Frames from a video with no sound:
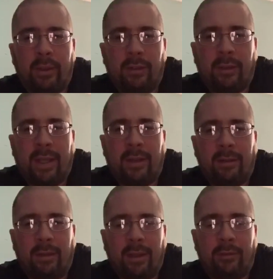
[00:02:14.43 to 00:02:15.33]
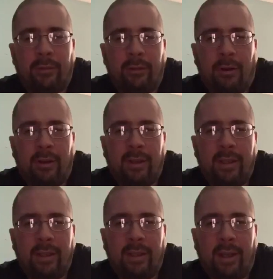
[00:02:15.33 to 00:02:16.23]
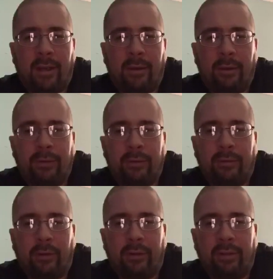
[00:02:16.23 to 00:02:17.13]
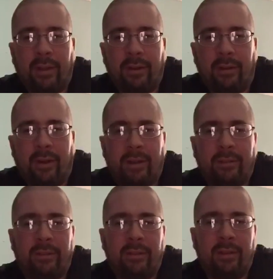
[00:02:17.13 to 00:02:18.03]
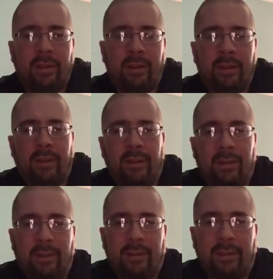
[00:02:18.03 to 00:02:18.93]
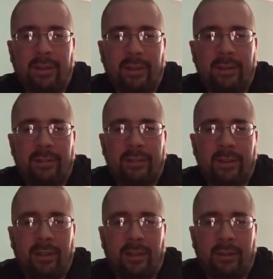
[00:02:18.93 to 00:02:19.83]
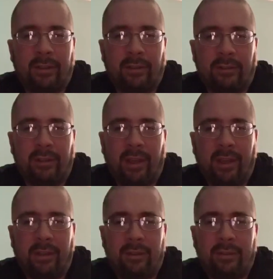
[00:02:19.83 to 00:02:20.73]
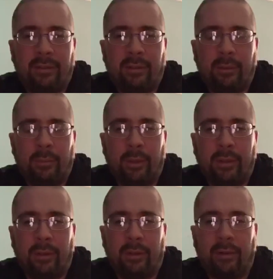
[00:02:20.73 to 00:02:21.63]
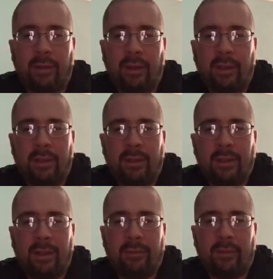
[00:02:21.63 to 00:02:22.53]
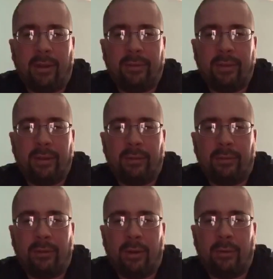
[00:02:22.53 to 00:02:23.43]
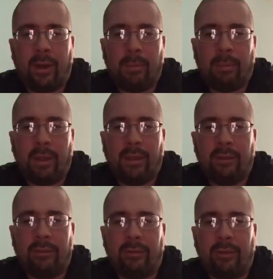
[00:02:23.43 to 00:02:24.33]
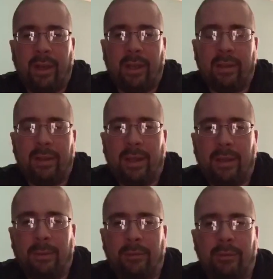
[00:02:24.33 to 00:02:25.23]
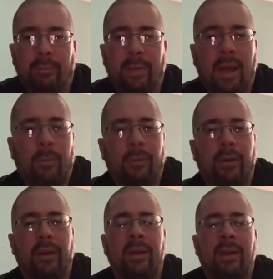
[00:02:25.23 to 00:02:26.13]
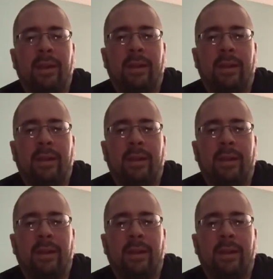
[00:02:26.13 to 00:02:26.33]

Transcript: do you look at on the lanes for targeting? Arrows, the first set of dots. Let's see here. Does it change when you're left lofting or far right playing the straight? That comes from Matt Wood.